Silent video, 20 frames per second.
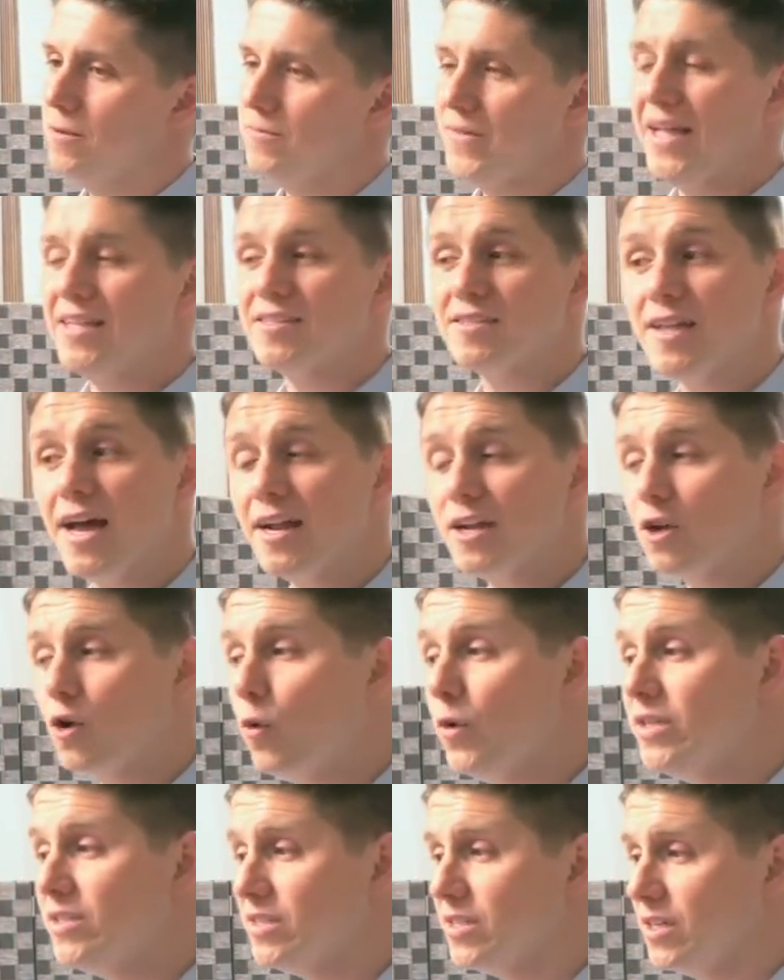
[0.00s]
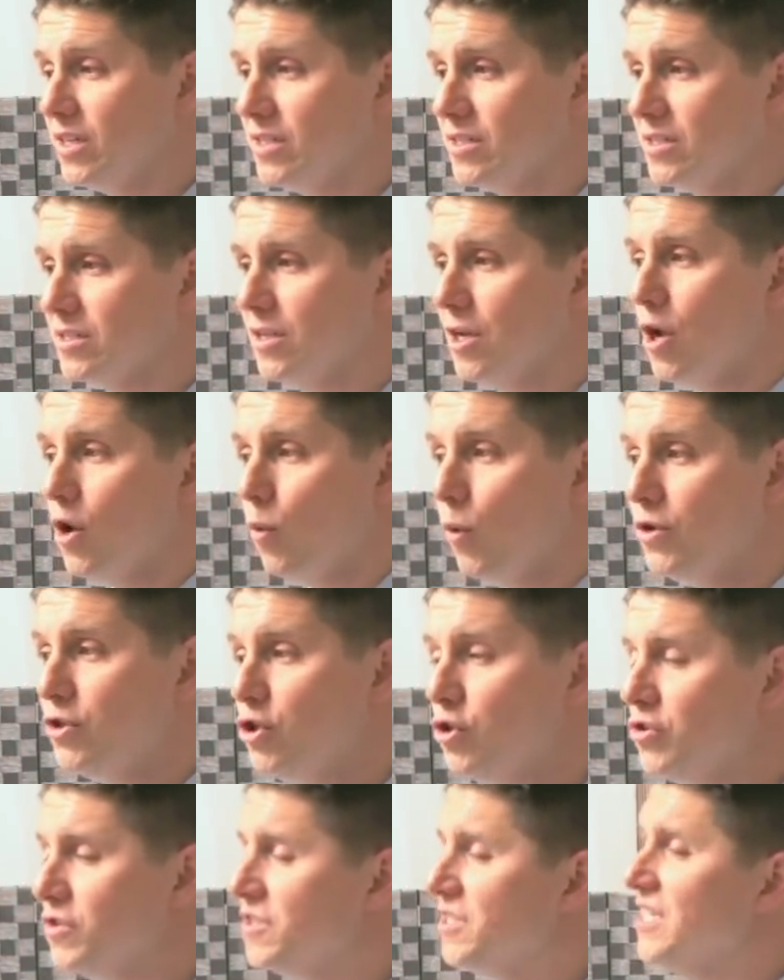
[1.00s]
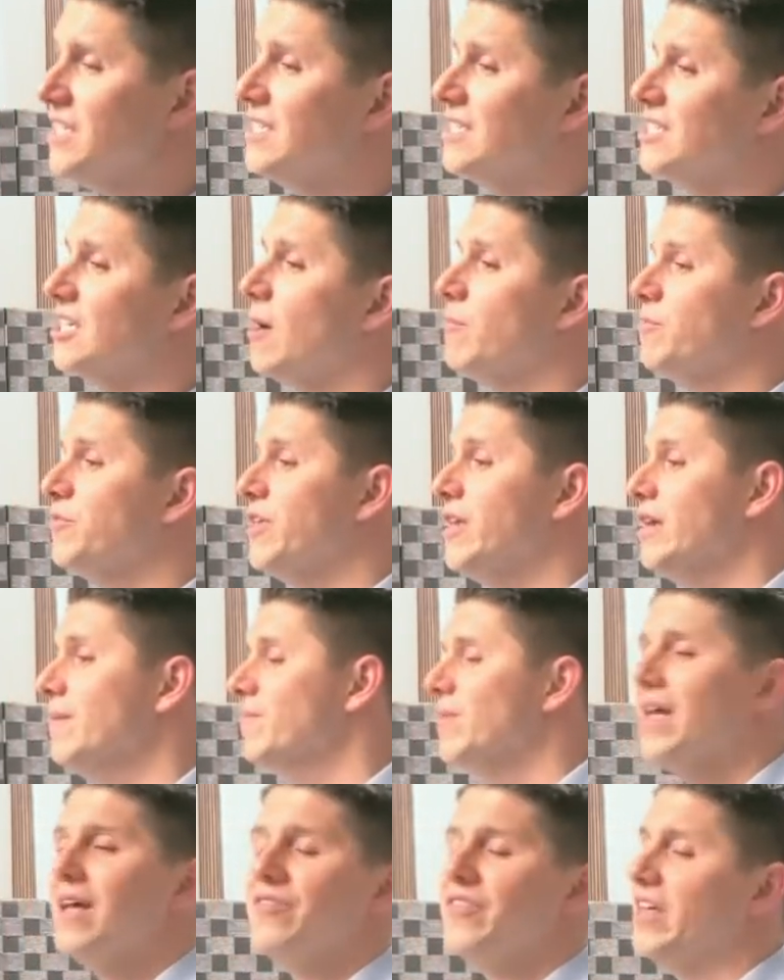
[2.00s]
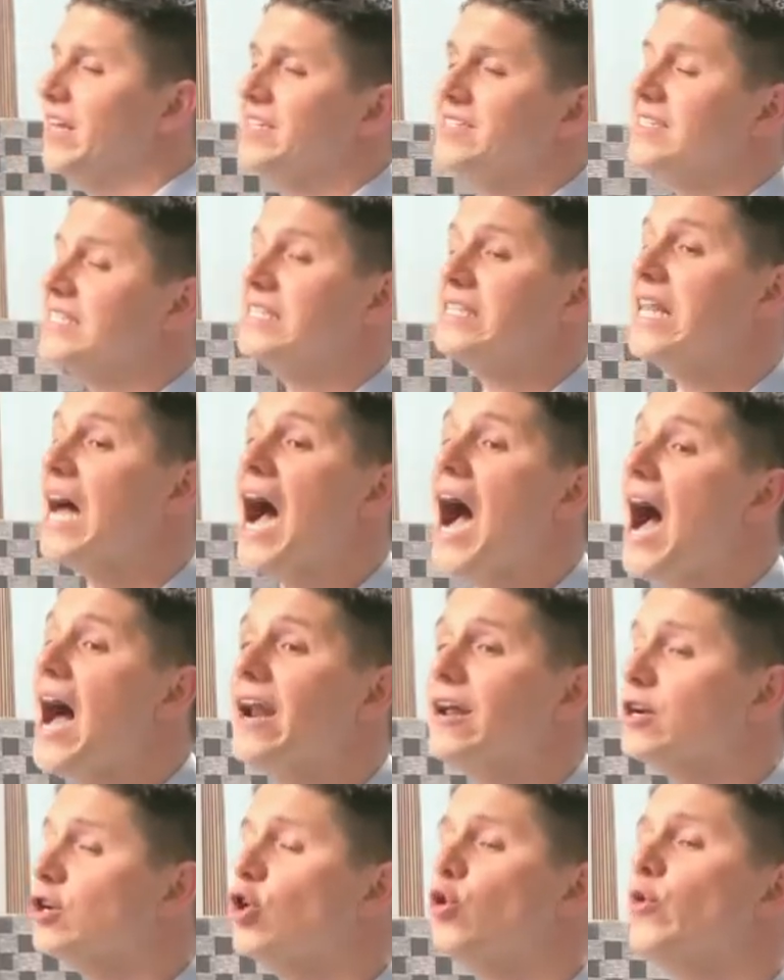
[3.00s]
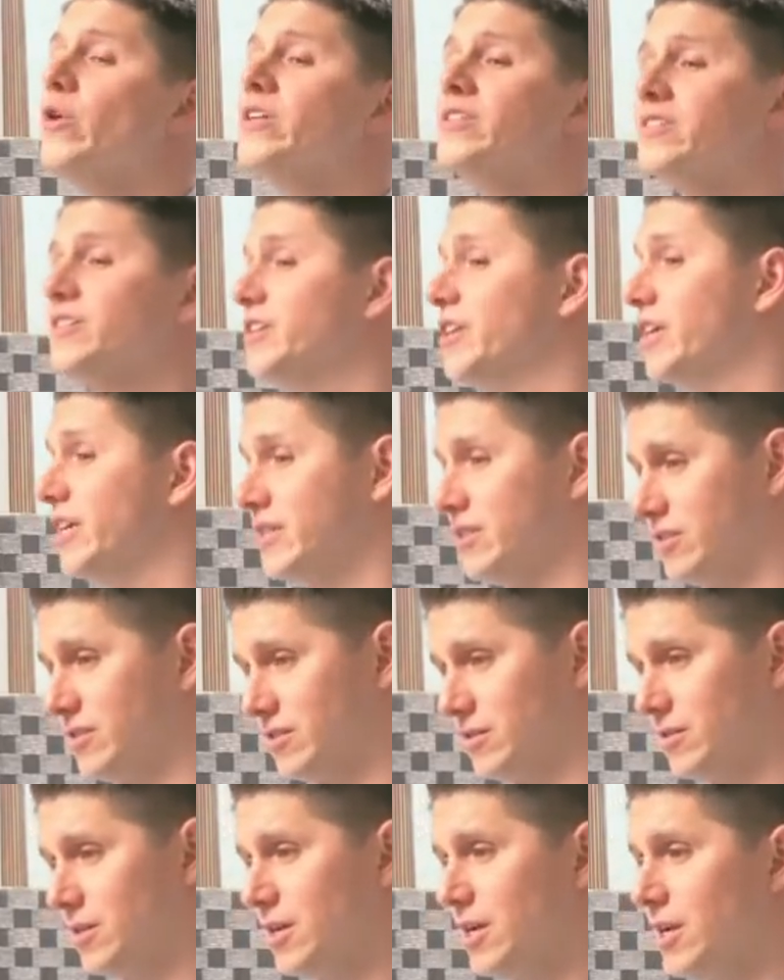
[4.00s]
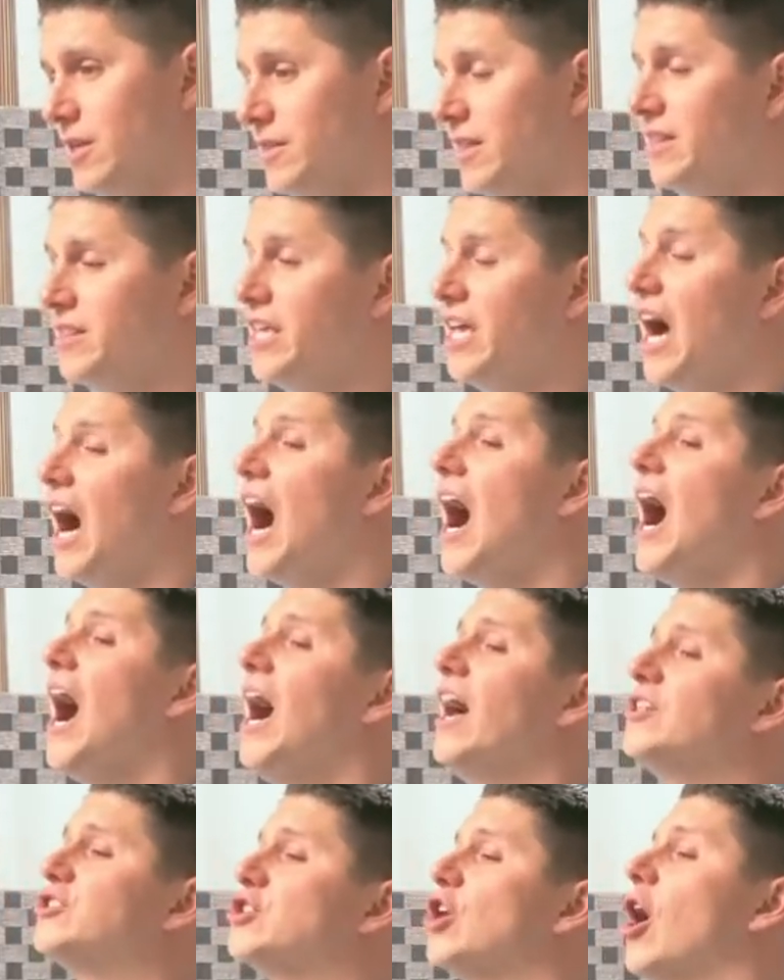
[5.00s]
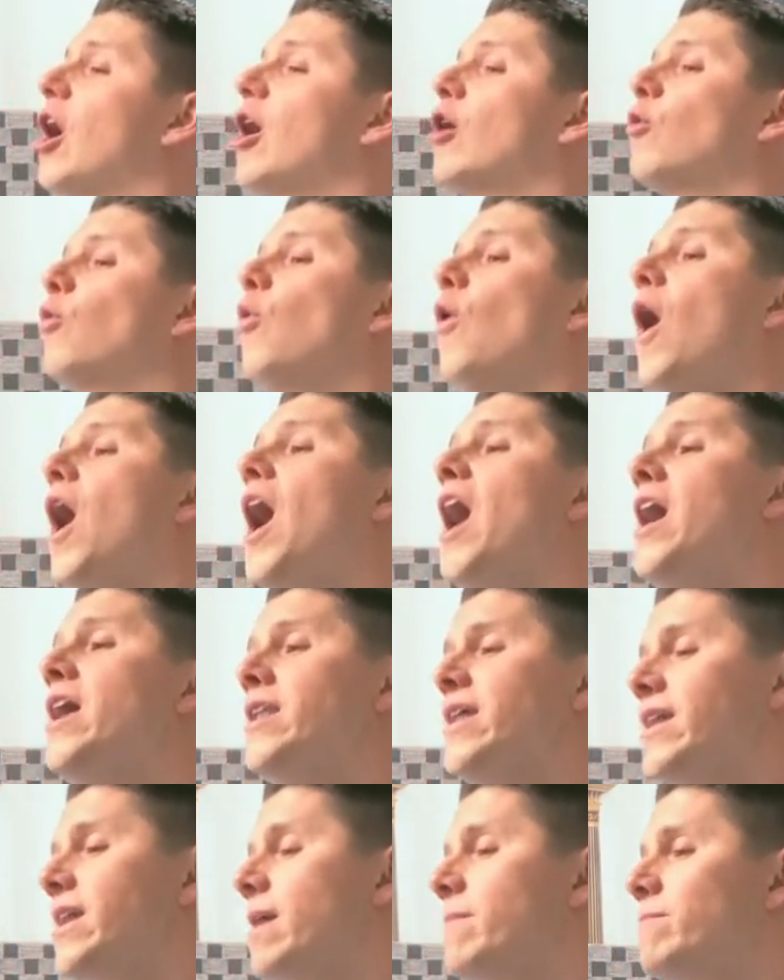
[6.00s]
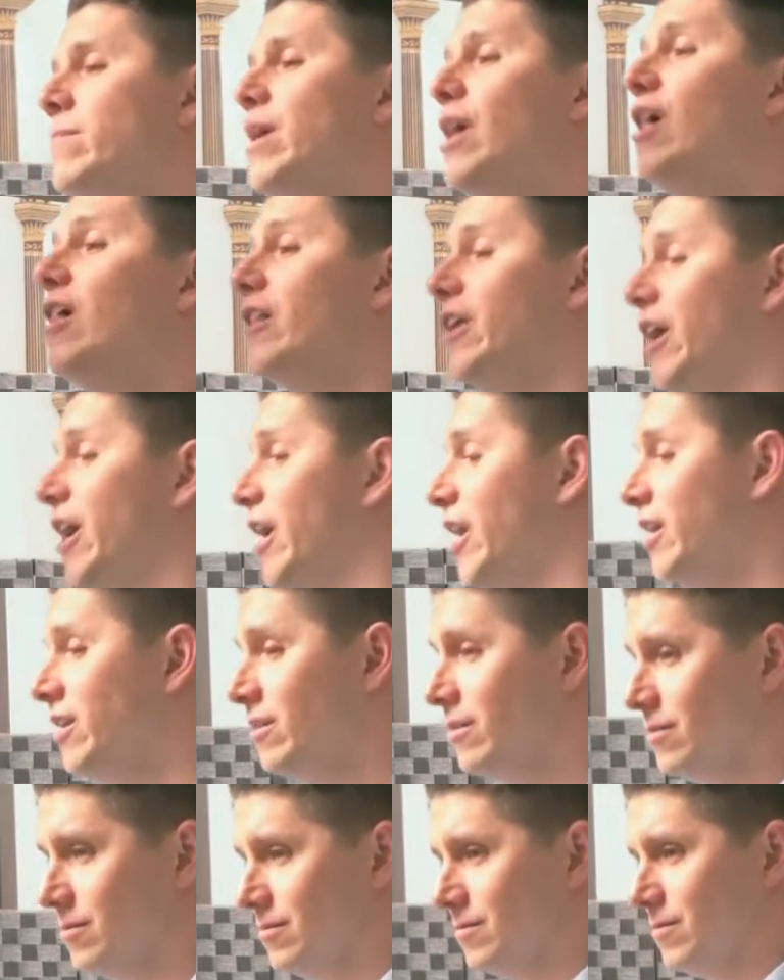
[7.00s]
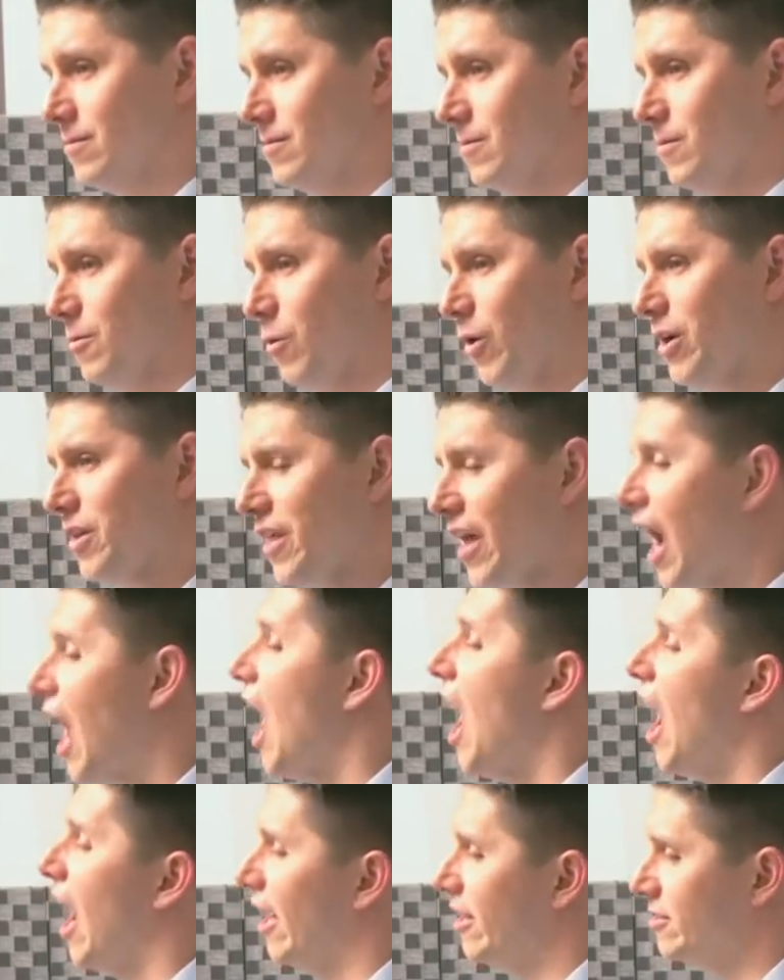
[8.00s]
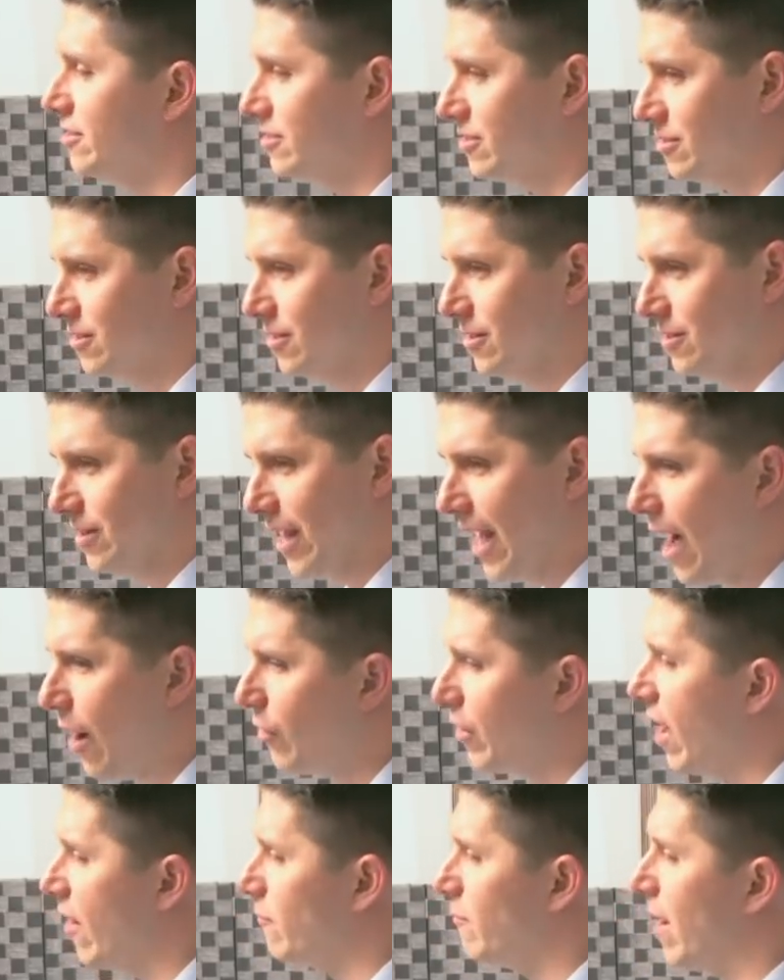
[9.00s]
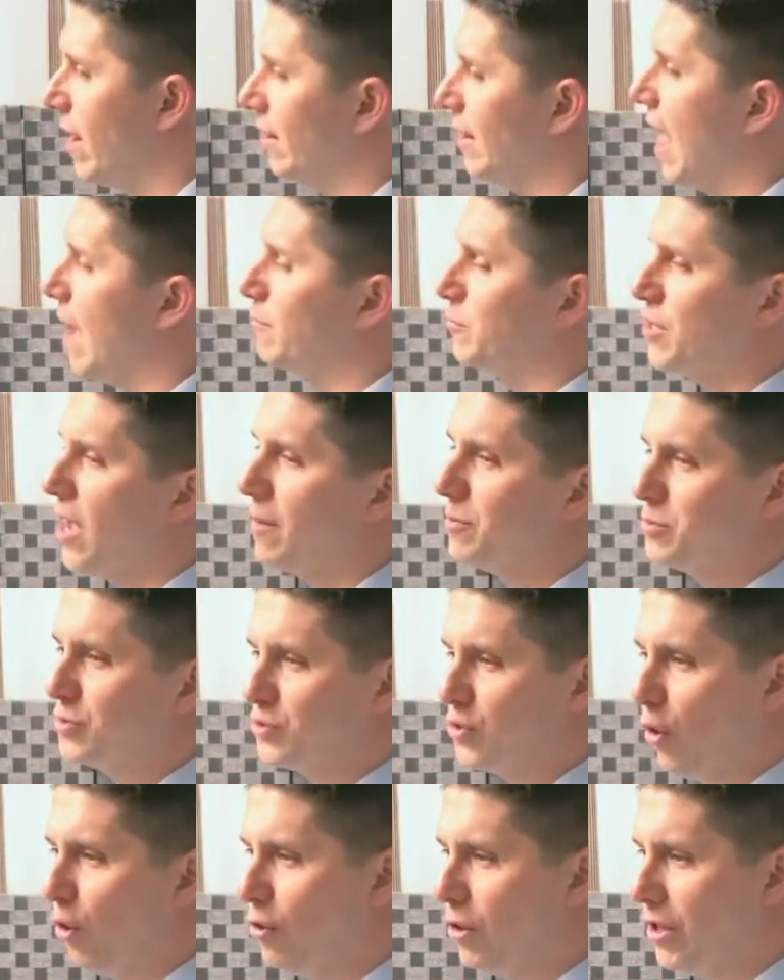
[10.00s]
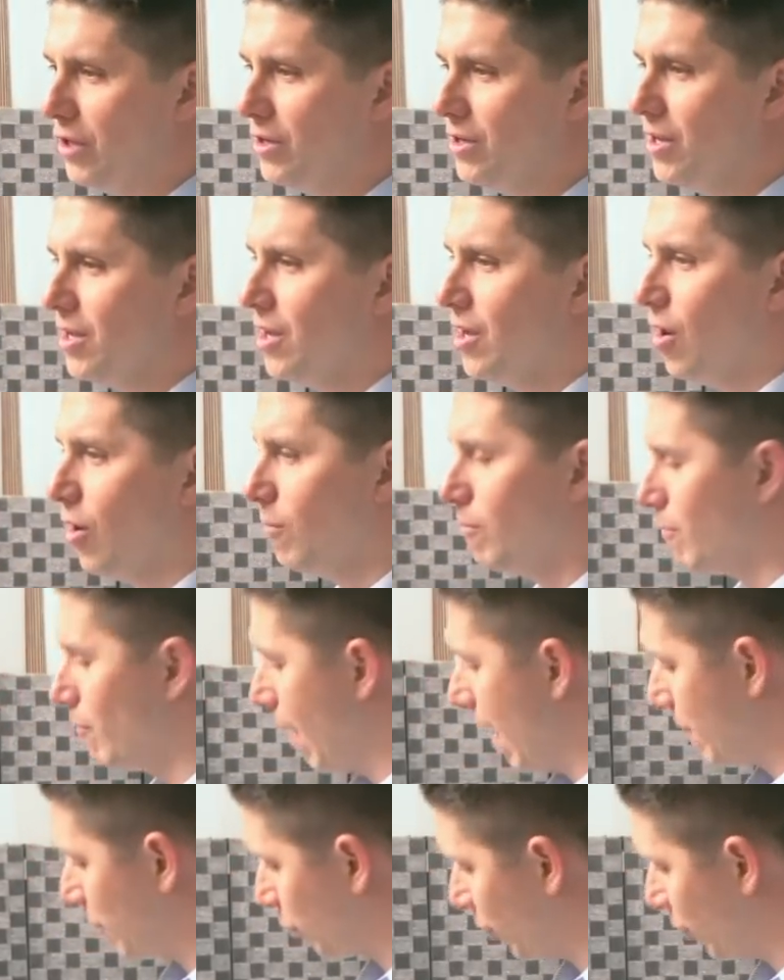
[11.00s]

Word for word: That's not a coincidence. When you see something that is not a coincidence, that the odds are one in a million. What are the odds that I would have my laptop stolen, my